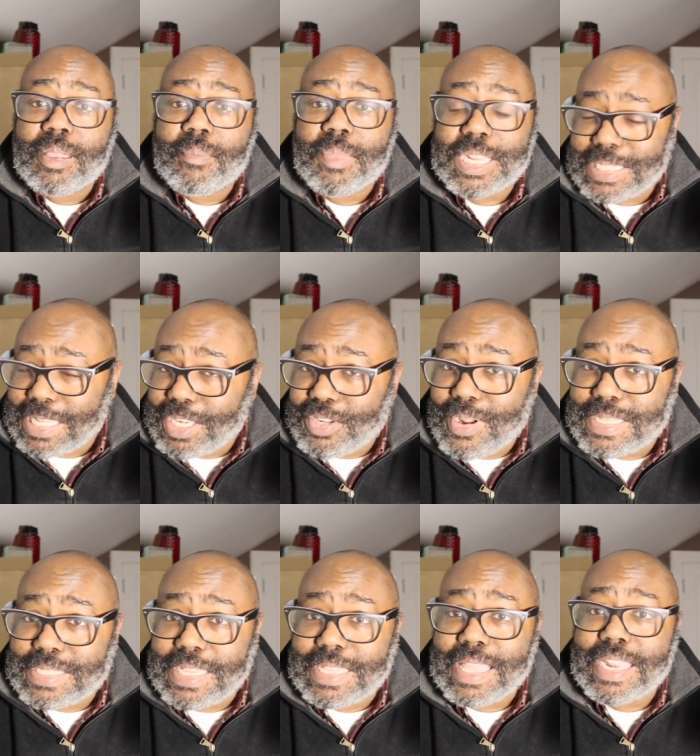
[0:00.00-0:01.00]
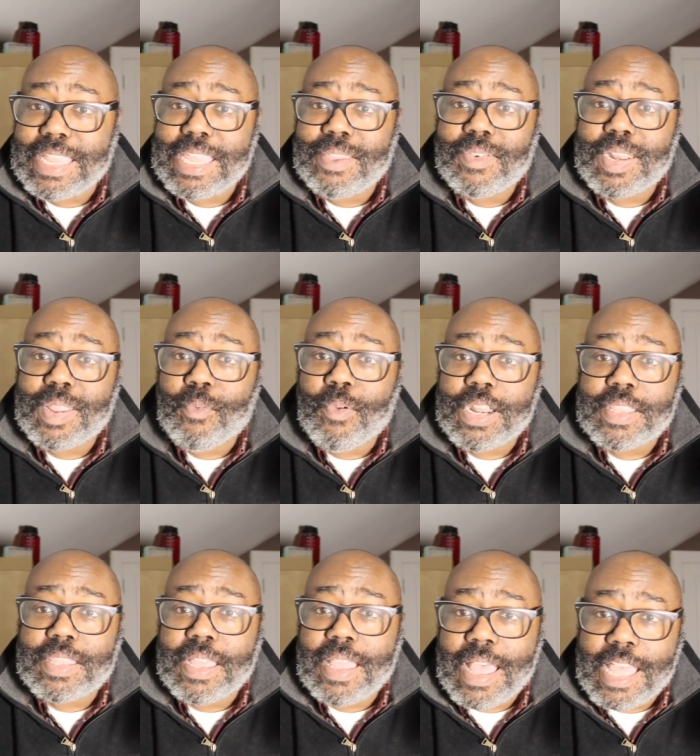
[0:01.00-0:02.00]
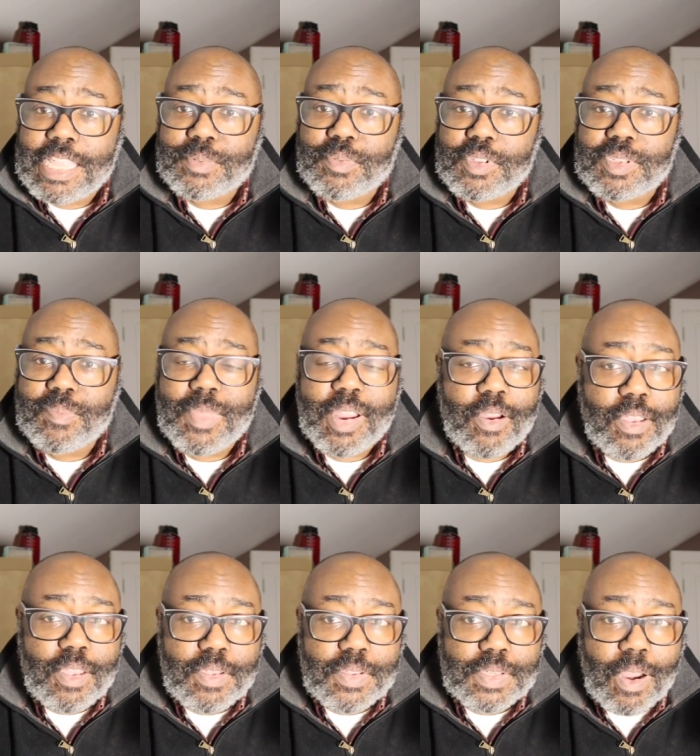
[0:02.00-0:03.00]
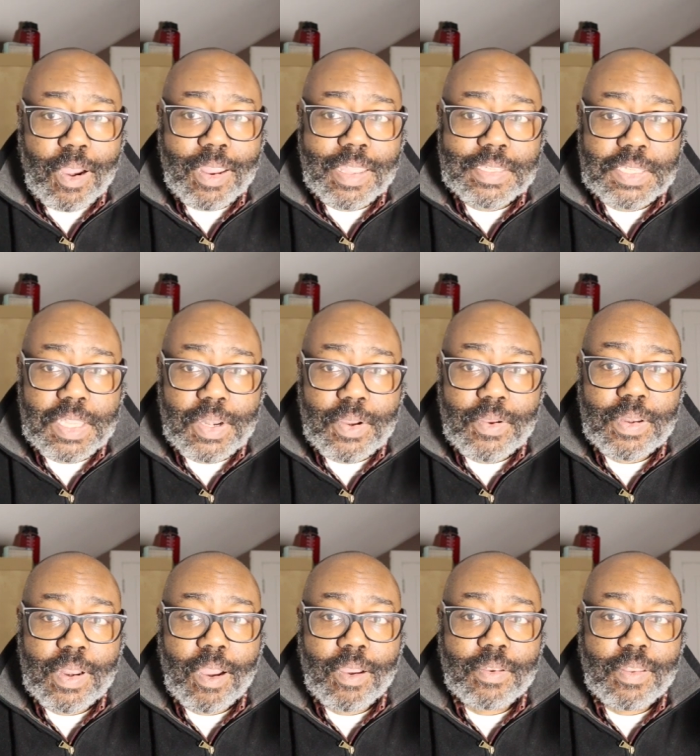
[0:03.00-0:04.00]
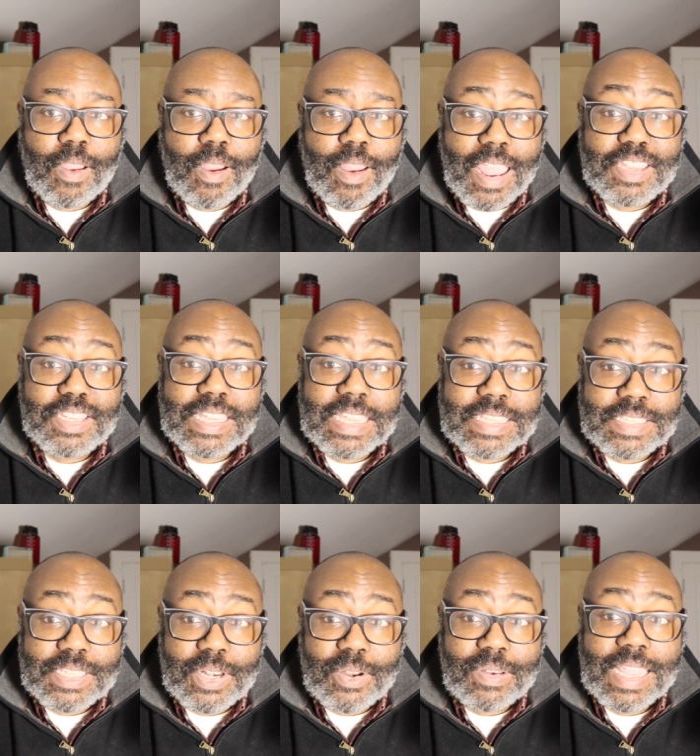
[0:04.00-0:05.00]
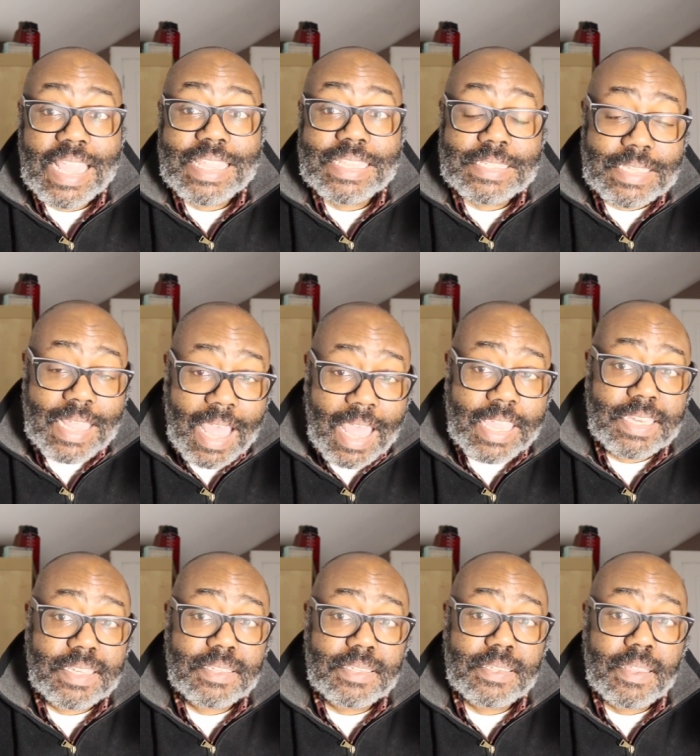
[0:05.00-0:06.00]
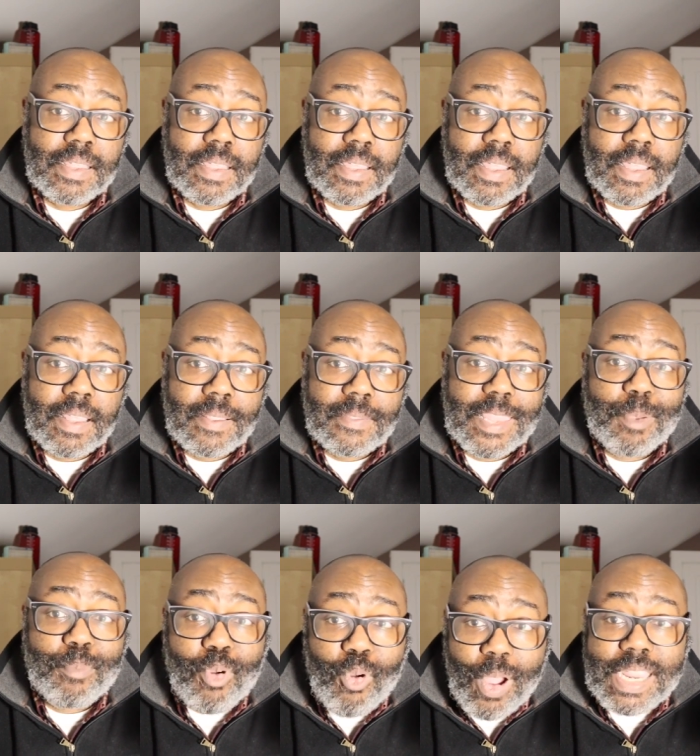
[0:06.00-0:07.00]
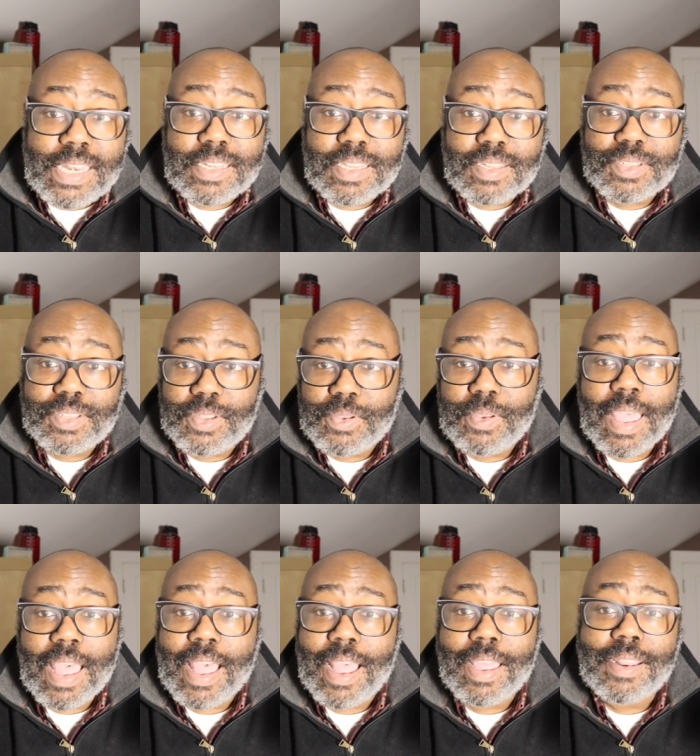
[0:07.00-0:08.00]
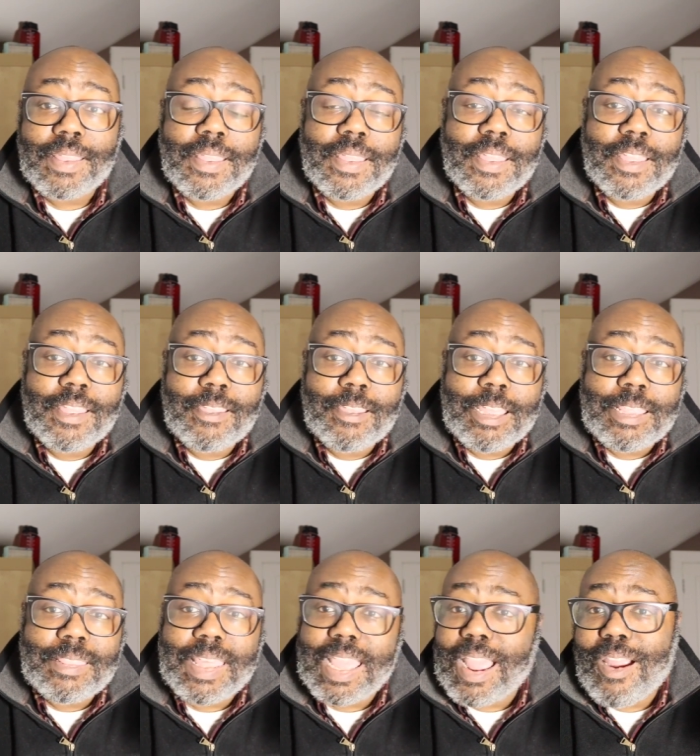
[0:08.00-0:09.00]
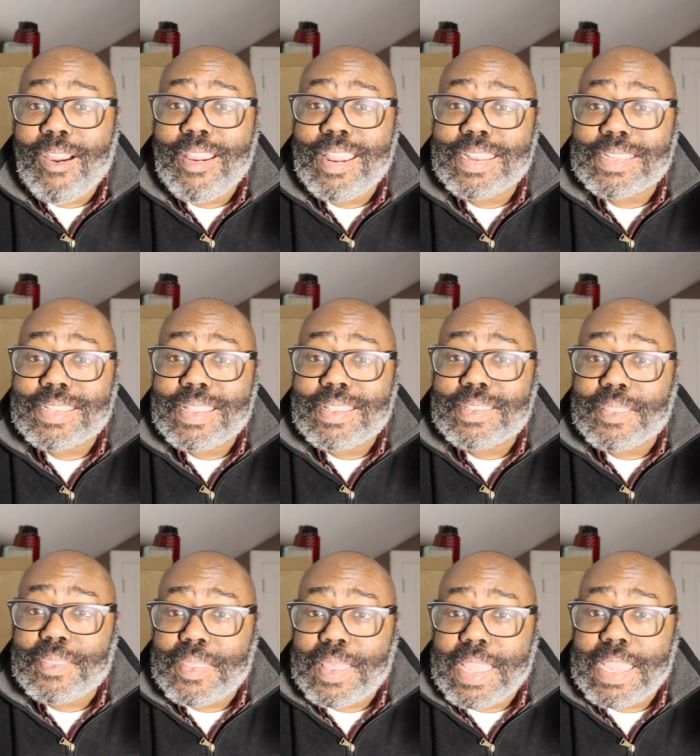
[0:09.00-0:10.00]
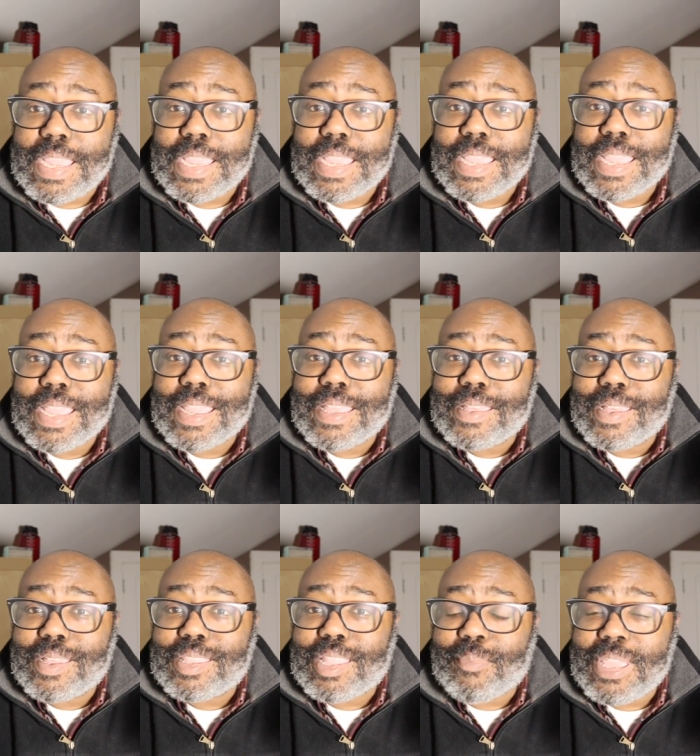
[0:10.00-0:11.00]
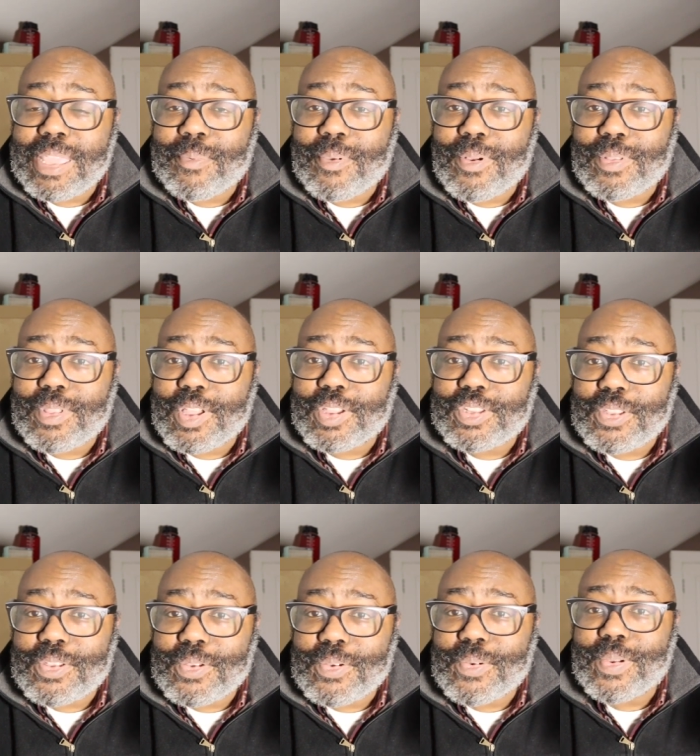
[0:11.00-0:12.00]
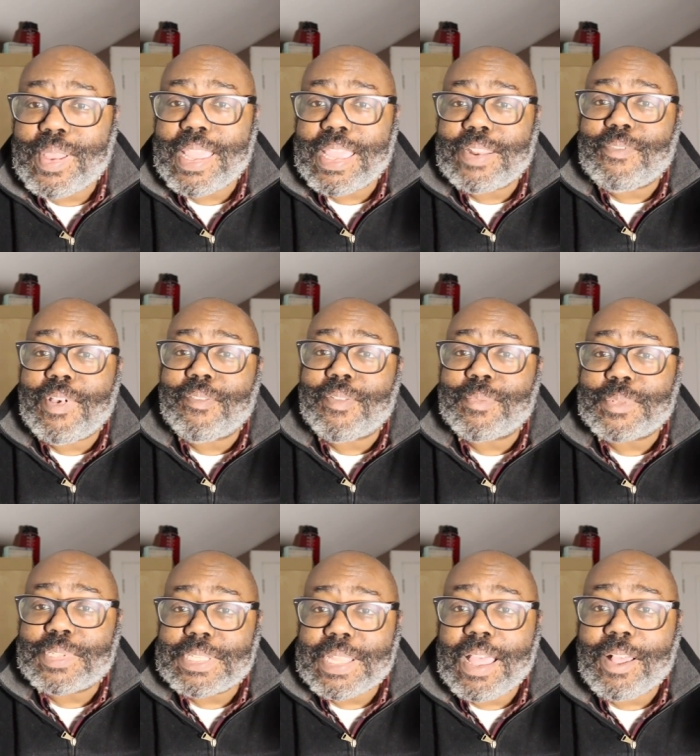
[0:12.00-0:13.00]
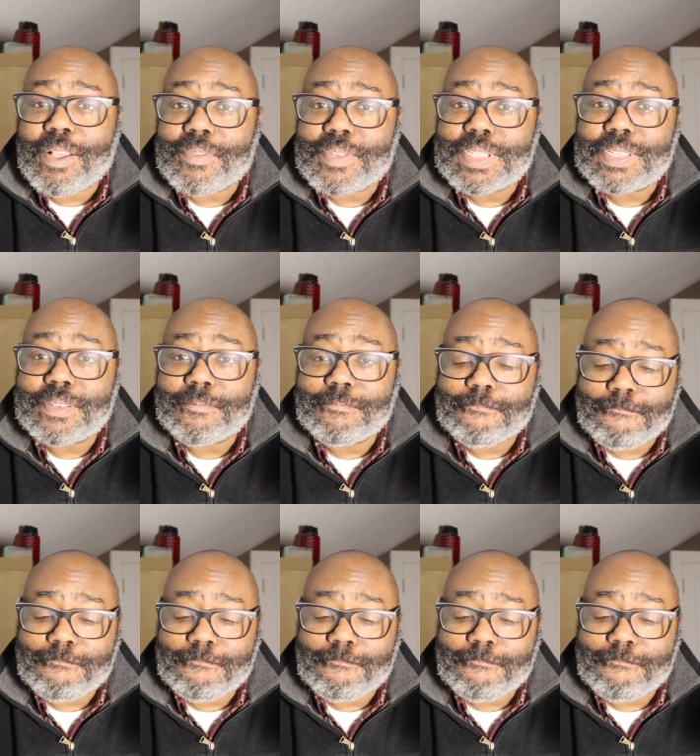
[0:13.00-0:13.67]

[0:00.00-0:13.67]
but it's interesting that even in one of the Gospels, miracles are considered are, are actually considered signs. They point to God. They aren't the thing that people look to in and above themselves.